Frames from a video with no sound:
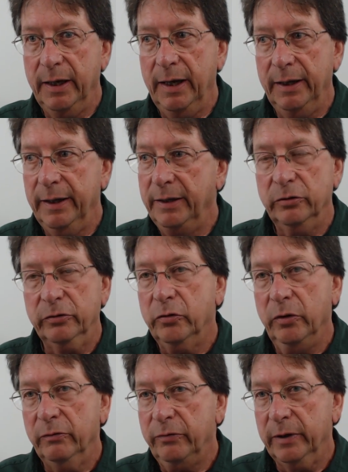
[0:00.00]
and they just
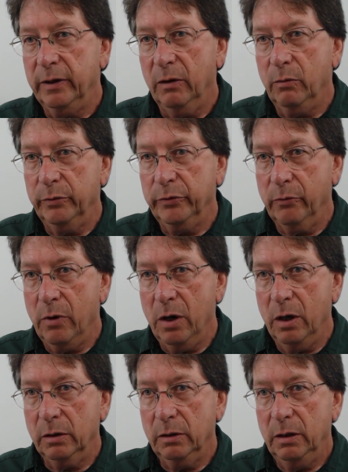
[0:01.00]
couldn't figure out what was
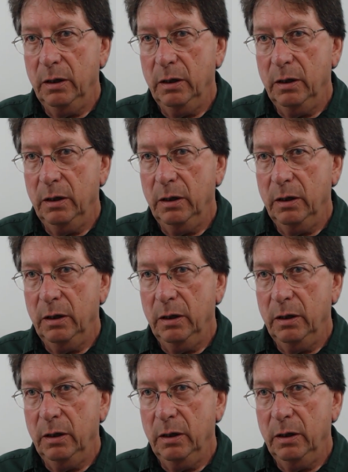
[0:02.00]
wrong.